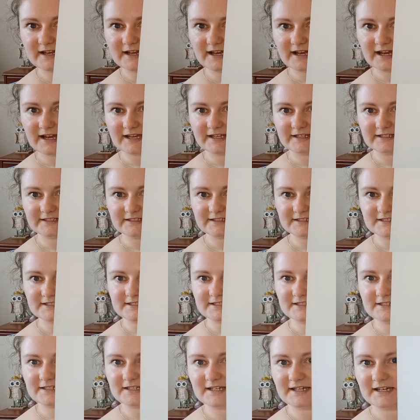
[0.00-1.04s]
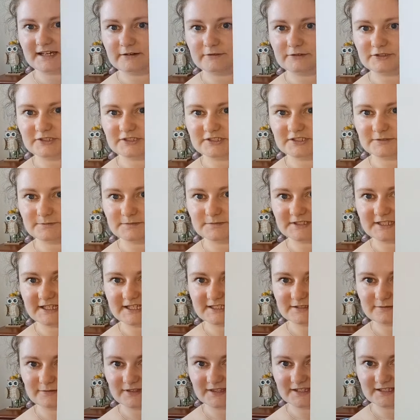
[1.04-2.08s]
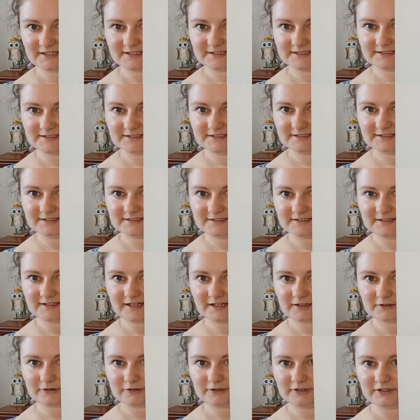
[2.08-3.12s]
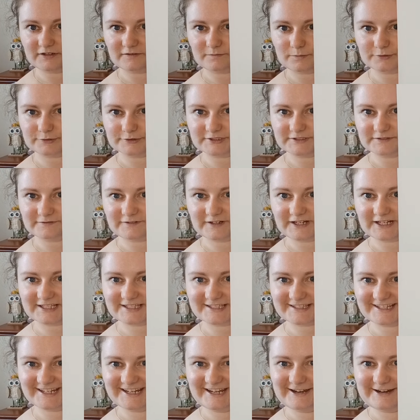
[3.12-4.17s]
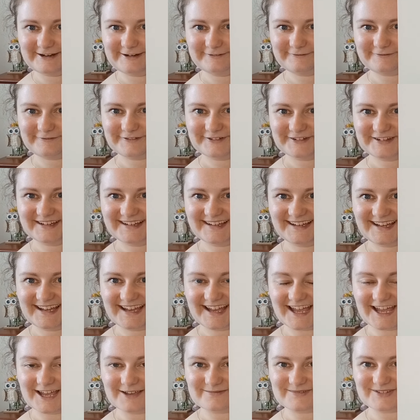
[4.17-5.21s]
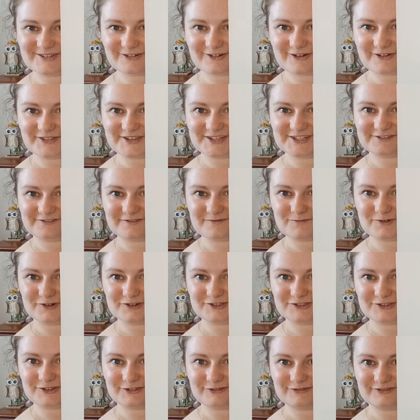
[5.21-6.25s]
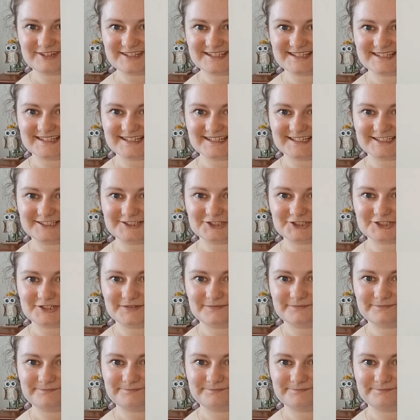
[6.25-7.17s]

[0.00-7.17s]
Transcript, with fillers: And I was just obsessed with this. I couldn't have bought it fast enough. And um, so I got this from 123 Stitch.